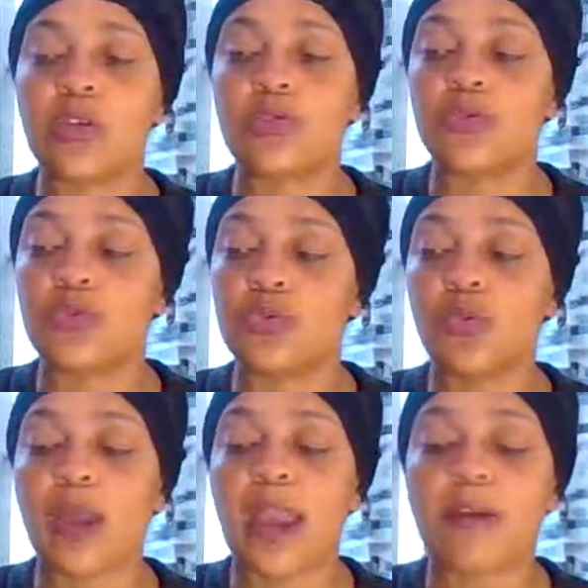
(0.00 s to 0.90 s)
you you
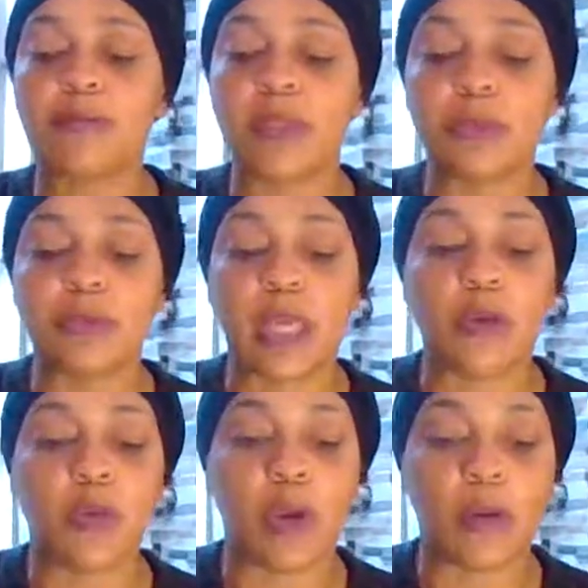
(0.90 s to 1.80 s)
will have people
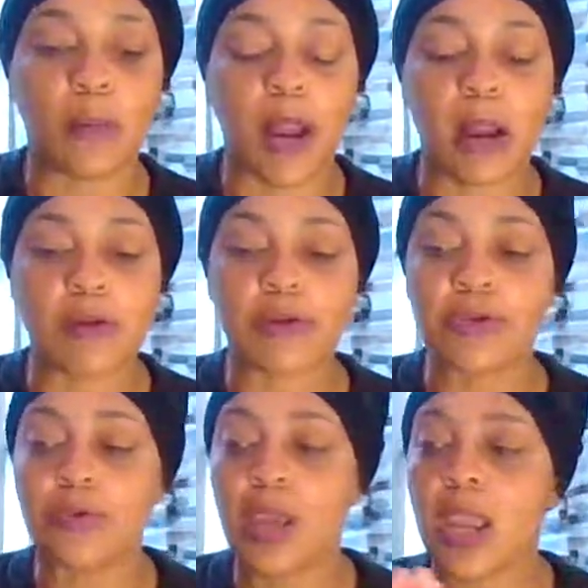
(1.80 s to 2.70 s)
that will admire
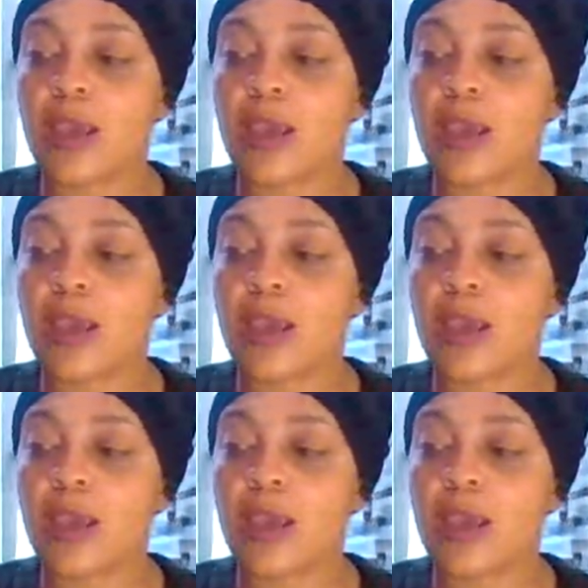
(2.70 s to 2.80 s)
you